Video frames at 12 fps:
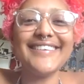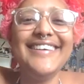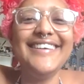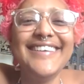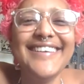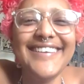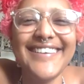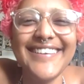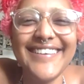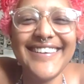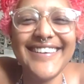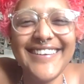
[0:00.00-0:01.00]

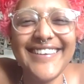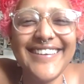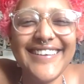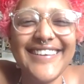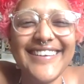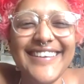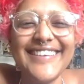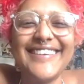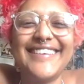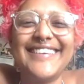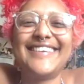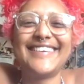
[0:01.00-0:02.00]

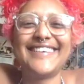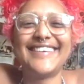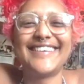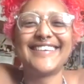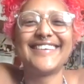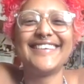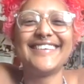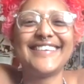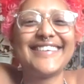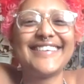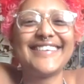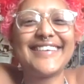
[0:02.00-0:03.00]

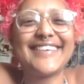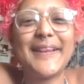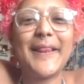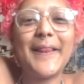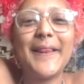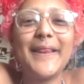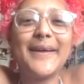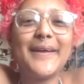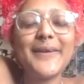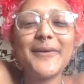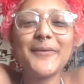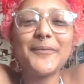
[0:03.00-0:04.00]

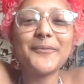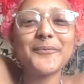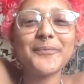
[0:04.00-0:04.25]
[no speech]